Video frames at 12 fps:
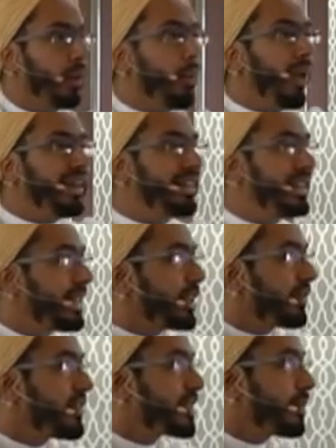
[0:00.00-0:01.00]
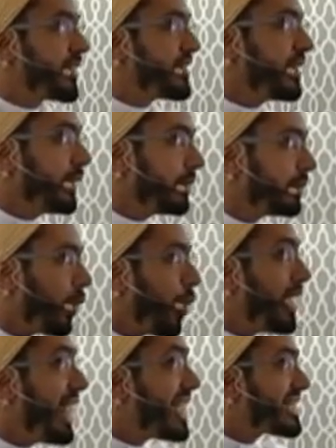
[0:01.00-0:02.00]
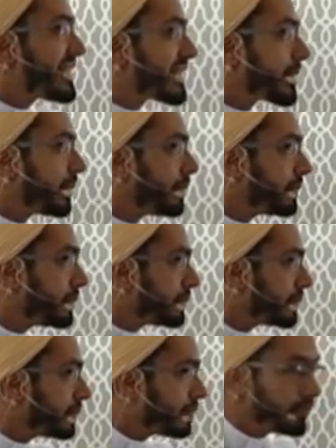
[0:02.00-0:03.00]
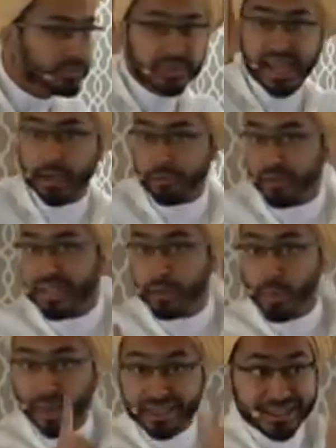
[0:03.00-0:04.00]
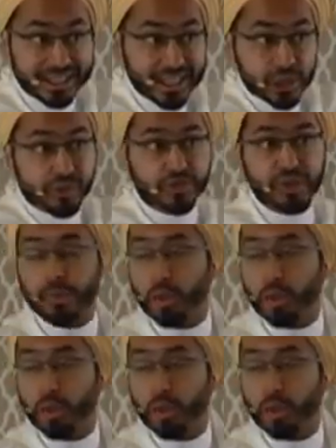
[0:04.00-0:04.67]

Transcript: 1/3 of this masjid or less. They can fit in 1/3 of this